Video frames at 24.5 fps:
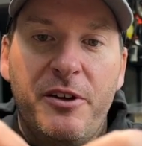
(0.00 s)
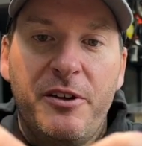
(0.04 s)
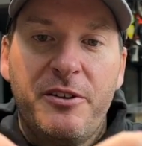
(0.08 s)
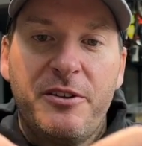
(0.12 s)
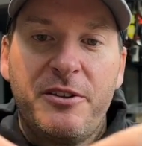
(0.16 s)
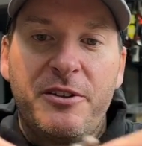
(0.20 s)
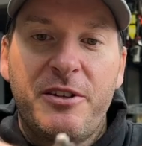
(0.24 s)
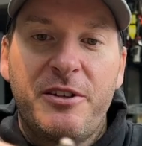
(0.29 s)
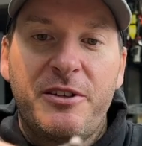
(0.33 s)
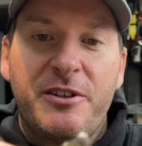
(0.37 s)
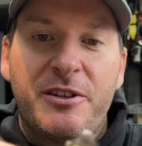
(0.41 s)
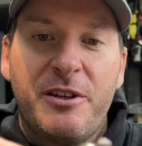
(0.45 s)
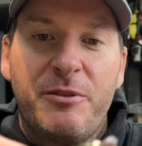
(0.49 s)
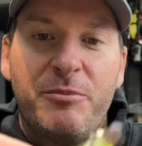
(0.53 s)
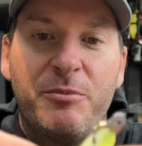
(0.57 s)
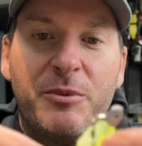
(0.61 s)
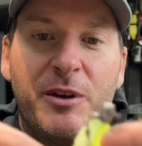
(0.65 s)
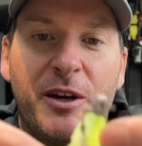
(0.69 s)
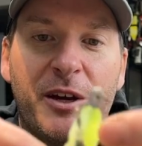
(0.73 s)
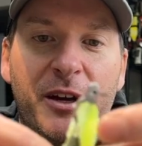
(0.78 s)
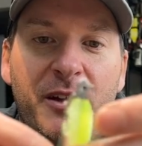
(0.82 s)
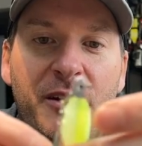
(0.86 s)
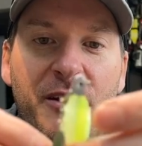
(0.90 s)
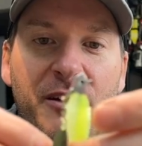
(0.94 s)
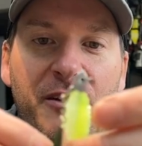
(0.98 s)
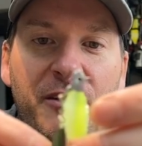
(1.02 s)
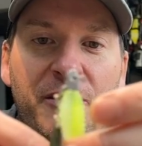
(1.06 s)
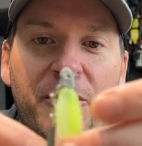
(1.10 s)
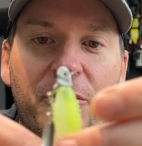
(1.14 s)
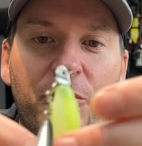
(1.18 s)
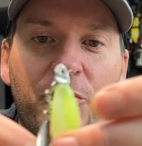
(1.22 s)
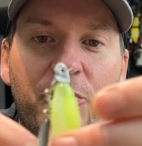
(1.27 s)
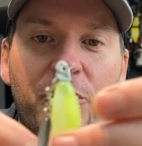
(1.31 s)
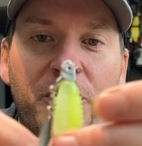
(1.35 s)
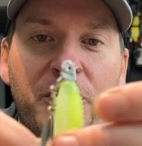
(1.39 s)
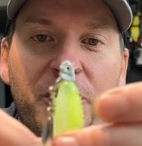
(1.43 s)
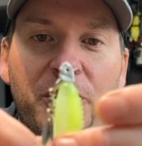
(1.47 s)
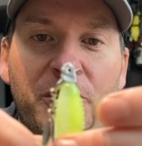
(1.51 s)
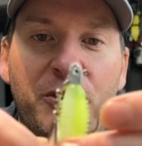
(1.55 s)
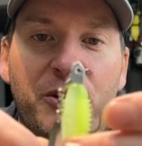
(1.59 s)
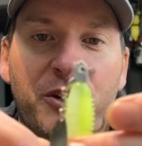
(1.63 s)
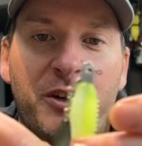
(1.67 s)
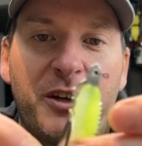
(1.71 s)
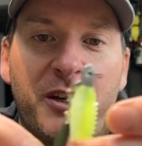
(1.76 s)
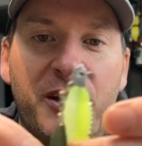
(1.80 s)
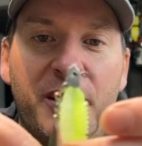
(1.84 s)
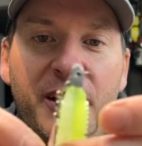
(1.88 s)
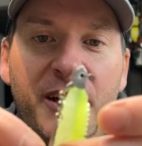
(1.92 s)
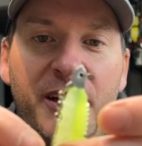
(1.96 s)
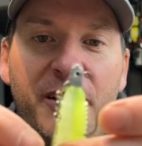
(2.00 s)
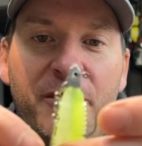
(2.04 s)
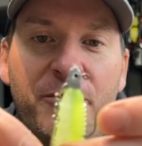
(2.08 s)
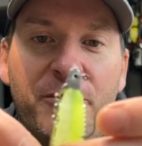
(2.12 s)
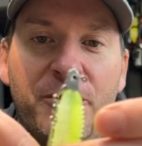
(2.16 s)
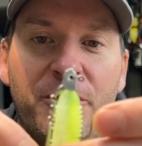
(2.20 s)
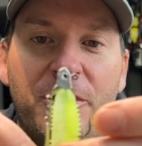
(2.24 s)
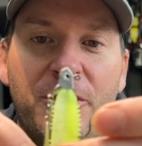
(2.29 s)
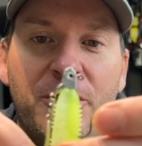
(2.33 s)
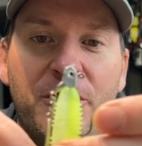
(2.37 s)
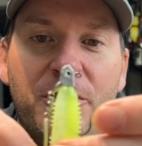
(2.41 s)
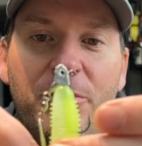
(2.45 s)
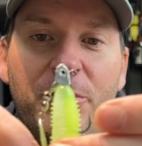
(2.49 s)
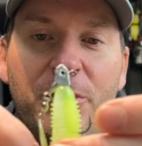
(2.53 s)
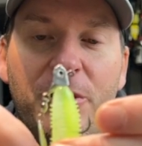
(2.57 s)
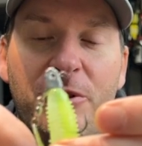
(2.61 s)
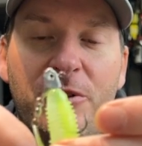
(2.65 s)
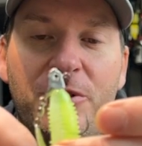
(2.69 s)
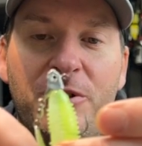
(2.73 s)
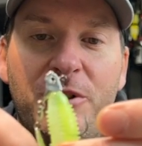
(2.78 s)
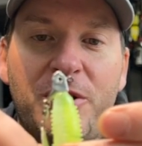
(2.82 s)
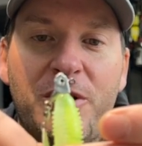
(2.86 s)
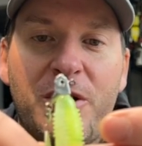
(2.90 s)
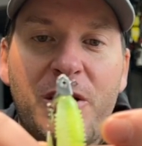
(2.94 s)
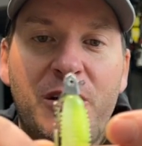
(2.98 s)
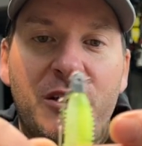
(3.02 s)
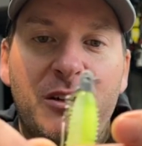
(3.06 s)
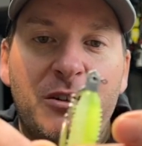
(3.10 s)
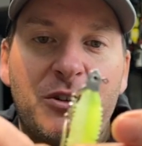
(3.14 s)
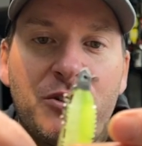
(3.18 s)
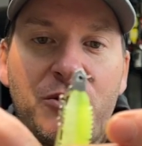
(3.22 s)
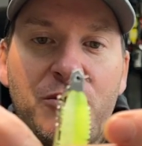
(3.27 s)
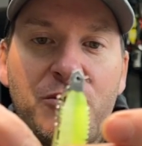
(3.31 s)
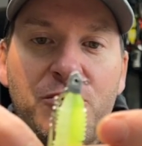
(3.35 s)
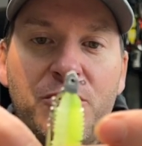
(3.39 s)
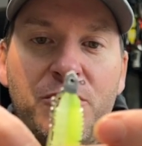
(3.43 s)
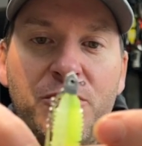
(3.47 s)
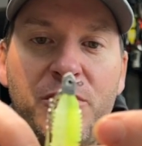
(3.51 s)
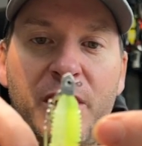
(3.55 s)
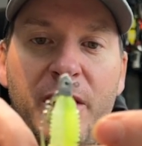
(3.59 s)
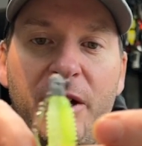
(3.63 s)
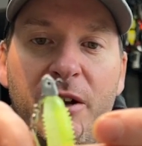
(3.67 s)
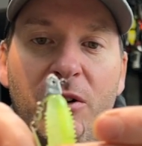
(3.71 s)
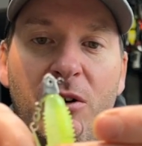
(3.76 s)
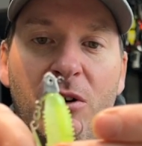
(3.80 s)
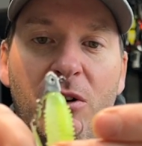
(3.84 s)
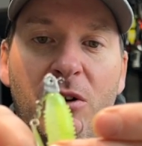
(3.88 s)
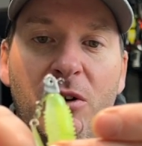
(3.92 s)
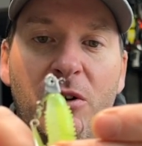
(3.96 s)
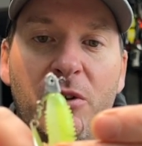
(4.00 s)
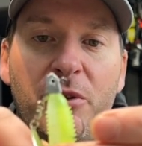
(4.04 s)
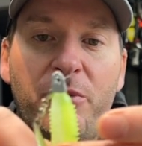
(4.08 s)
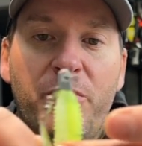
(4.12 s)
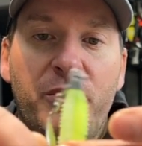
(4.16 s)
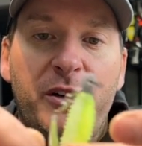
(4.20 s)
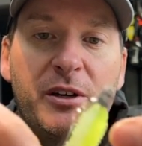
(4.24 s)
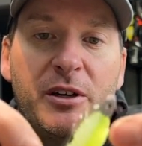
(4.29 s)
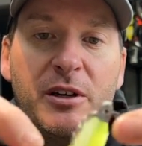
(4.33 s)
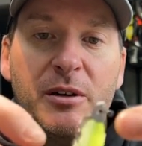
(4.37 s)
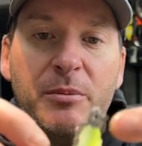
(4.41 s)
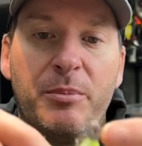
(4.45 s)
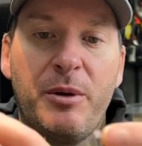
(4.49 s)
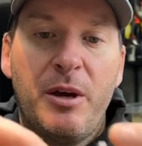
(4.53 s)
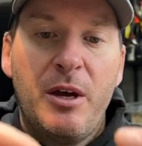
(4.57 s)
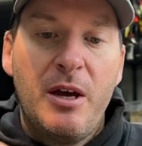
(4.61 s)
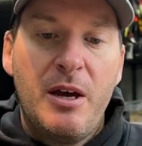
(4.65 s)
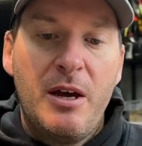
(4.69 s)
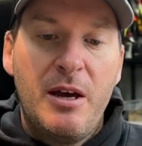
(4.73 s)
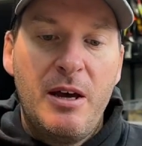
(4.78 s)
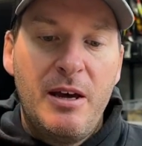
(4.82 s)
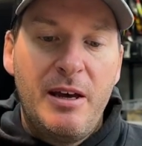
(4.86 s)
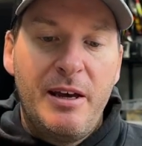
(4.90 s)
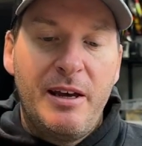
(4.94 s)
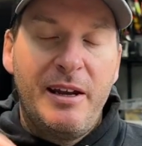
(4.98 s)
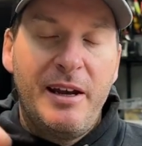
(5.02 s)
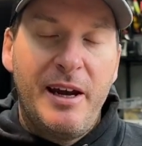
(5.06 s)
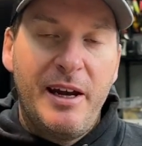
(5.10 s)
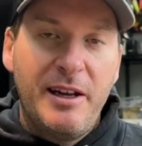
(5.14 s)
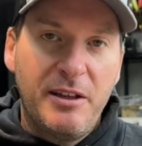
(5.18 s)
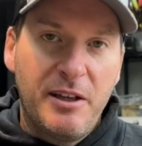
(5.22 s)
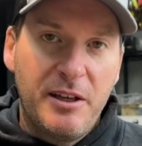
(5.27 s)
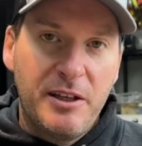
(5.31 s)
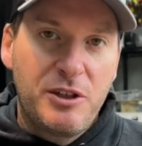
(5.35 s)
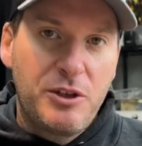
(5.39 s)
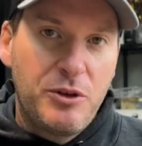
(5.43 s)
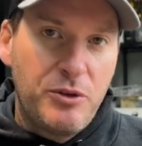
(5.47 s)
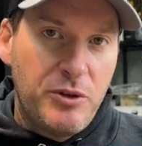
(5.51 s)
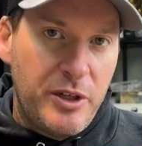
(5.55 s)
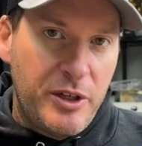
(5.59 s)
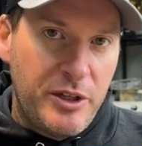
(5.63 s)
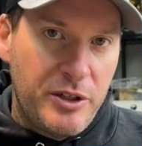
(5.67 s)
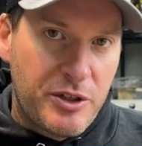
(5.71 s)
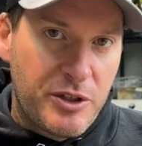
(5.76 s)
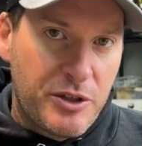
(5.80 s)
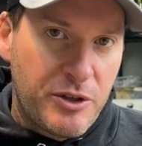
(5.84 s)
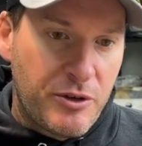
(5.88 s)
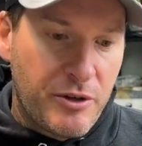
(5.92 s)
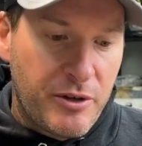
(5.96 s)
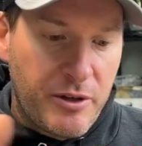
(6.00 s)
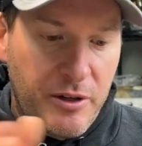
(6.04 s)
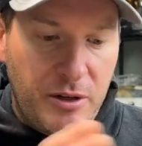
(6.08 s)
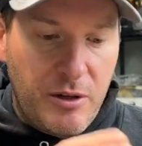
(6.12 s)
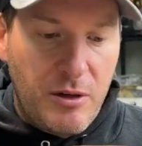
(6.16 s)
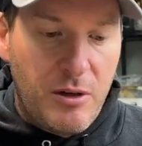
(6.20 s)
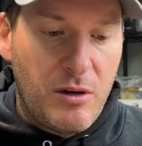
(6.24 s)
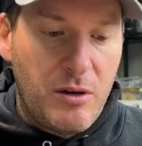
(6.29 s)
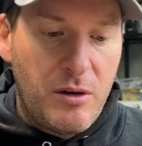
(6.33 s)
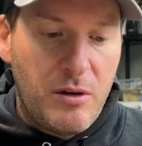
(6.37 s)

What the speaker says: since I'm not really looking at it real good, but you're just going to screw that all the way up. And I like to insert it